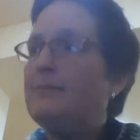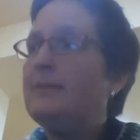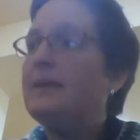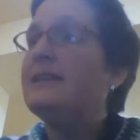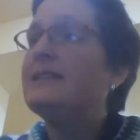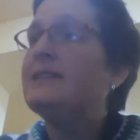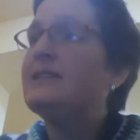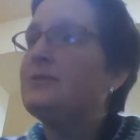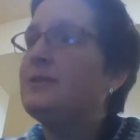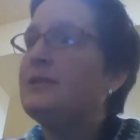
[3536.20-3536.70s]

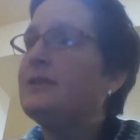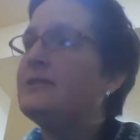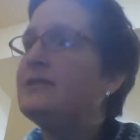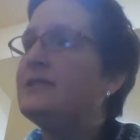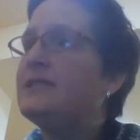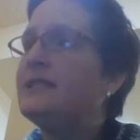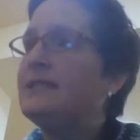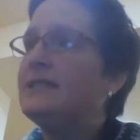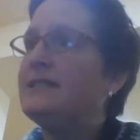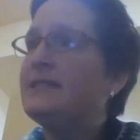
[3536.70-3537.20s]
biggest source
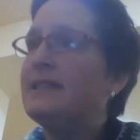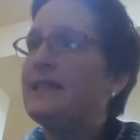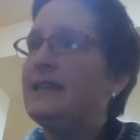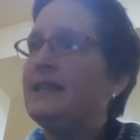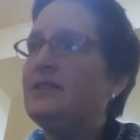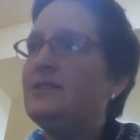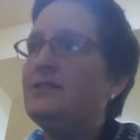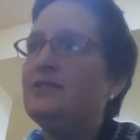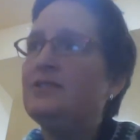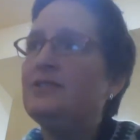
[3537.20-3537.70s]
is
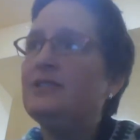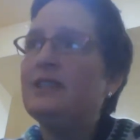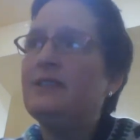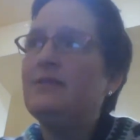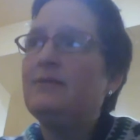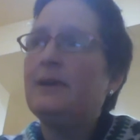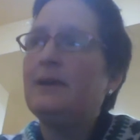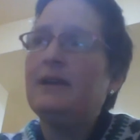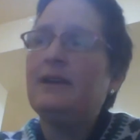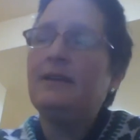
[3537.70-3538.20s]

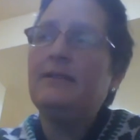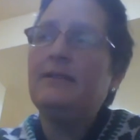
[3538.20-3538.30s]
usually